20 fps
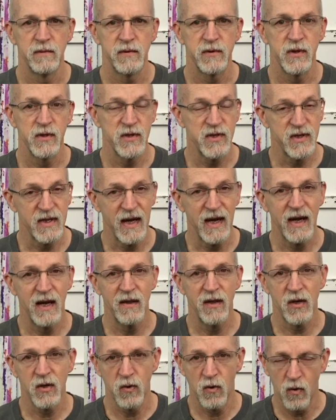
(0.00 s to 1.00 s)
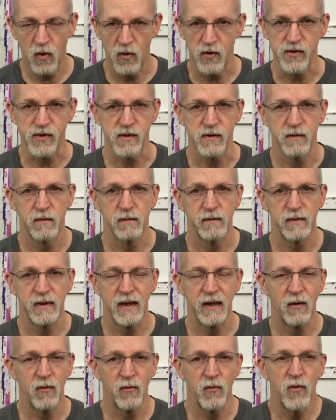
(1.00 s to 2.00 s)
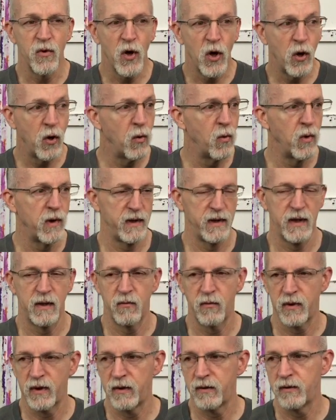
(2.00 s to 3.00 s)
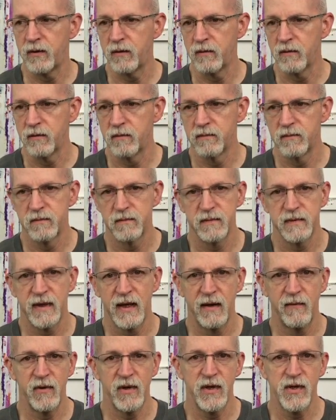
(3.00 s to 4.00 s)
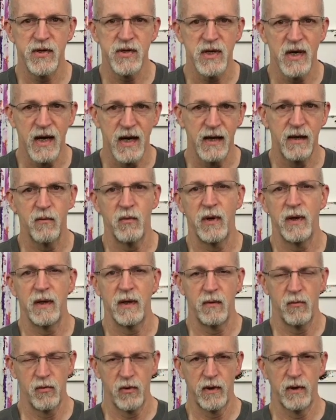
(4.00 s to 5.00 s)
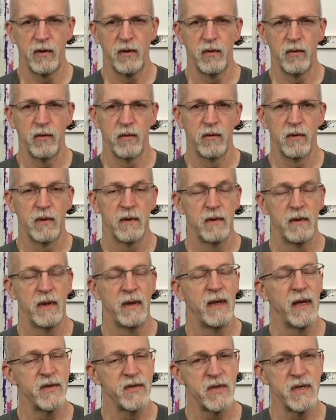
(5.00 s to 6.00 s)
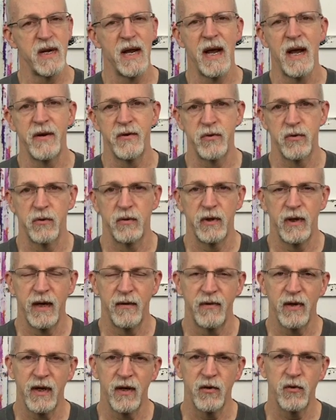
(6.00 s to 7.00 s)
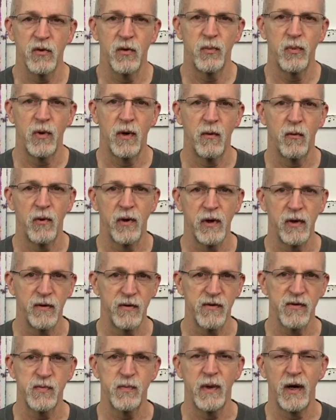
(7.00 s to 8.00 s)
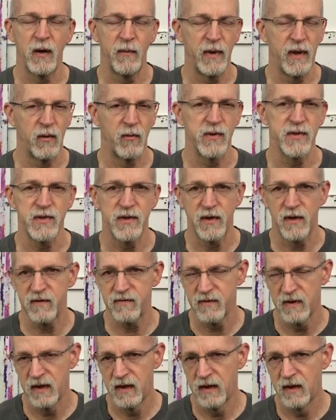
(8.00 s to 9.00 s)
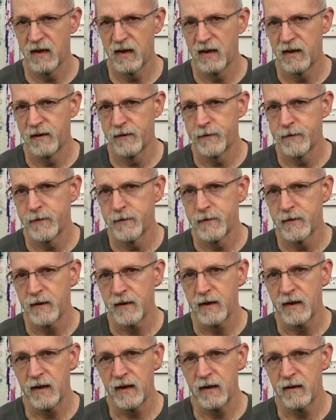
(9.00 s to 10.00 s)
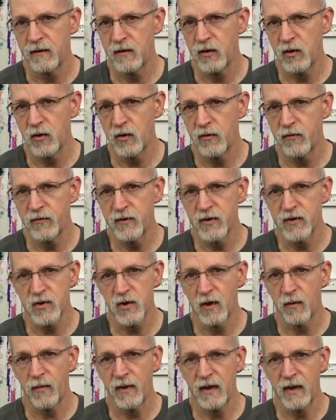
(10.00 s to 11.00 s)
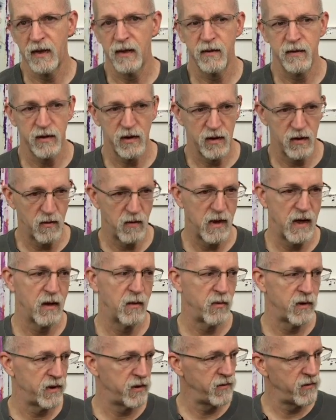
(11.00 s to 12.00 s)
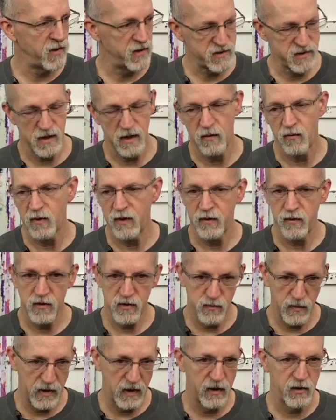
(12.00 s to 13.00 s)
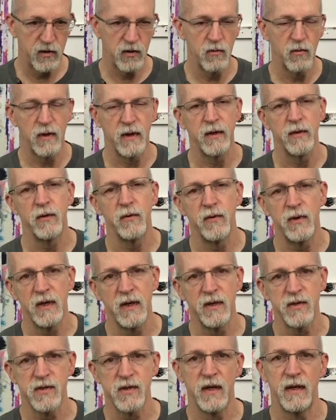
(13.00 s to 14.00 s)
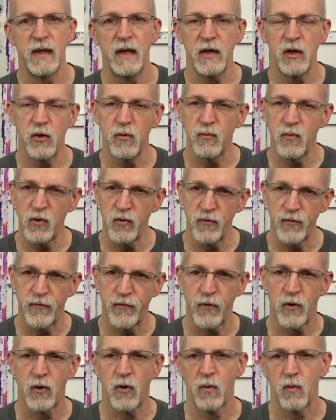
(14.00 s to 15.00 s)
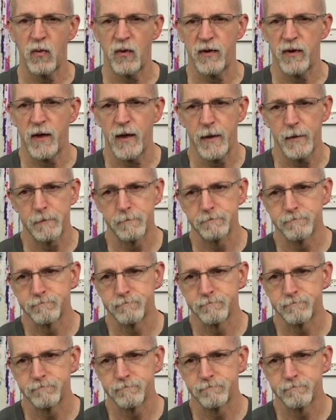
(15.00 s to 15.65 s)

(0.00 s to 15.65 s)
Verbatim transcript: to stay the course. They don't know what they want to do. They haven't decided what they want to do. And that's natural. You have to get to a point where you experimented with stuff and you've determined that, you know, I don't want to do this, I don't want to do this, but I do want to do this, and then you move forward with that.